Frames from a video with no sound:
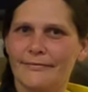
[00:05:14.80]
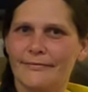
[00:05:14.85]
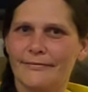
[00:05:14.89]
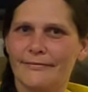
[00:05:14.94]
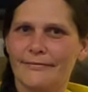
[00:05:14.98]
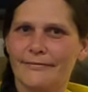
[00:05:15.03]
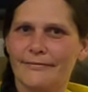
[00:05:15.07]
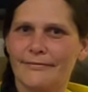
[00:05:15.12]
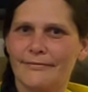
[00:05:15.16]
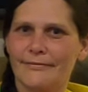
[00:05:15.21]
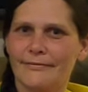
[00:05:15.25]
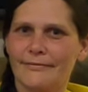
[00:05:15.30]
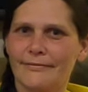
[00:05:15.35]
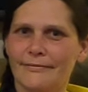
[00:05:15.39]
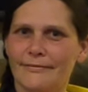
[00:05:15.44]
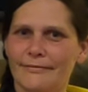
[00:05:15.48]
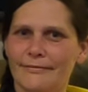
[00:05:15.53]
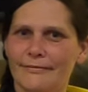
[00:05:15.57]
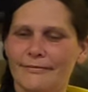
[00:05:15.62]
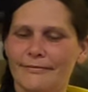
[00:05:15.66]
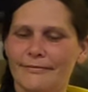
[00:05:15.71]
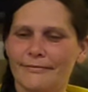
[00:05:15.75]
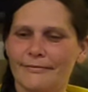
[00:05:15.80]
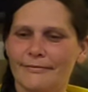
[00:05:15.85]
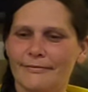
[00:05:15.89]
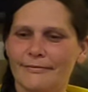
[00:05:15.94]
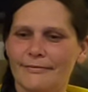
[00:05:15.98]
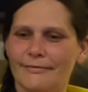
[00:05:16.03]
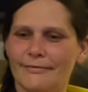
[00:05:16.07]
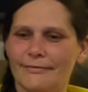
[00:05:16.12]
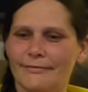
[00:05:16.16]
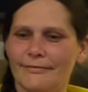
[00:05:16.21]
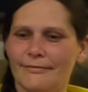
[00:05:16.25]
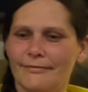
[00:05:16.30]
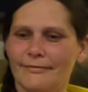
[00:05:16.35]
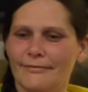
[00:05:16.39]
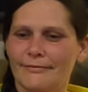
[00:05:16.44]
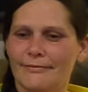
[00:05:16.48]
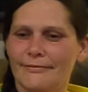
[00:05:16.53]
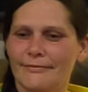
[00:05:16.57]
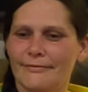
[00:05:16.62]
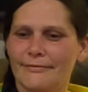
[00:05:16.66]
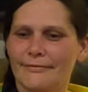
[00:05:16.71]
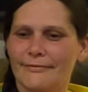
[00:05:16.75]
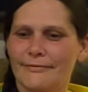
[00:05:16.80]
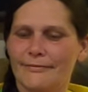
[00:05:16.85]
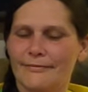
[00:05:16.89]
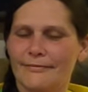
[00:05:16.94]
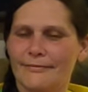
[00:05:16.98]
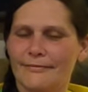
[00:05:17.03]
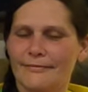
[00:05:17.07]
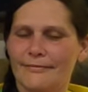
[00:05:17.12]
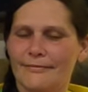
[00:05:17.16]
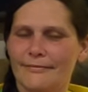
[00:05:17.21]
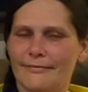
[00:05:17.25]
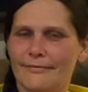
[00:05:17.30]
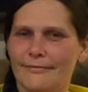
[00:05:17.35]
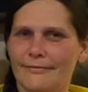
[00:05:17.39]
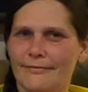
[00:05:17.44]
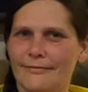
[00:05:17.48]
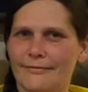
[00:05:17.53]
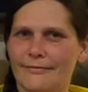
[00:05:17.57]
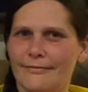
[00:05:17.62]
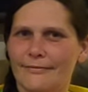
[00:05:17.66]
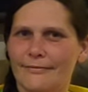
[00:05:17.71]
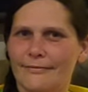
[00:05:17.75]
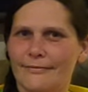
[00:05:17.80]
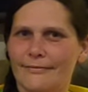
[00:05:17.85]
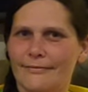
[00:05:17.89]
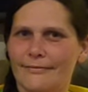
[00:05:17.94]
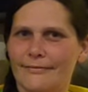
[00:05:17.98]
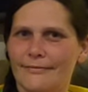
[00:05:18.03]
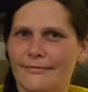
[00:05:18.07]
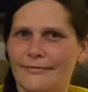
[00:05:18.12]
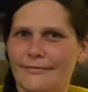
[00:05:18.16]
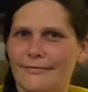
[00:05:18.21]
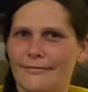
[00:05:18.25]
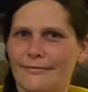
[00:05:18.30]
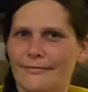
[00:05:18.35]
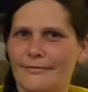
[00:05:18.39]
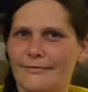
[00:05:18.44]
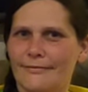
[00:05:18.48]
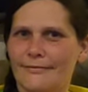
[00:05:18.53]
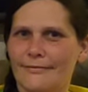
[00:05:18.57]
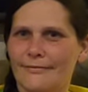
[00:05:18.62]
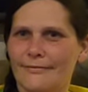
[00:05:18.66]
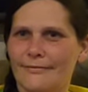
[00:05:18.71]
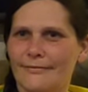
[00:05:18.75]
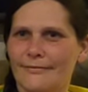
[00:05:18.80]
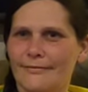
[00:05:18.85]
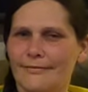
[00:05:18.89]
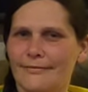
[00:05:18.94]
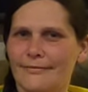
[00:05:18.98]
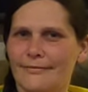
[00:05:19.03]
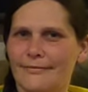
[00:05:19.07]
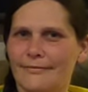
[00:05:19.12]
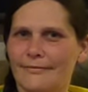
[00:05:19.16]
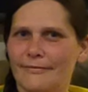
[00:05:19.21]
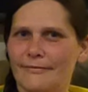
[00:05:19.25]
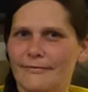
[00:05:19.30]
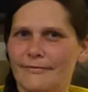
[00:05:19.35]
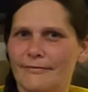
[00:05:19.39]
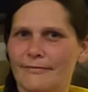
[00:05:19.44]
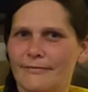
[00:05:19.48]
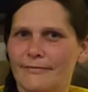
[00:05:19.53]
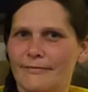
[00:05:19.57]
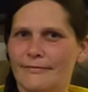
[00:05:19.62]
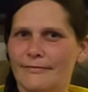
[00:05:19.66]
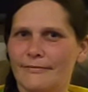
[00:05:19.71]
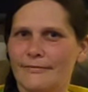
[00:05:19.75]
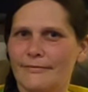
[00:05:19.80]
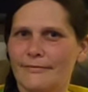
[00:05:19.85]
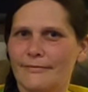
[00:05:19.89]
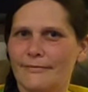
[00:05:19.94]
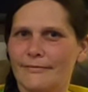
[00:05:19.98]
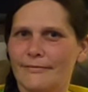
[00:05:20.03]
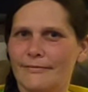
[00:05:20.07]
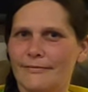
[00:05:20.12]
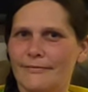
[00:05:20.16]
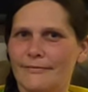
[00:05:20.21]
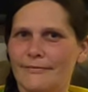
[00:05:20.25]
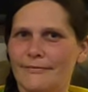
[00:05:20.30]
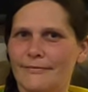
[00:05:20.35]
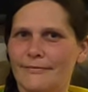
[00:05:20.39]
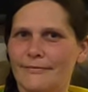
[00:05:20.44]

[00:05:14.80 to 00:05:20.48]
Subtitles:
(not speaking)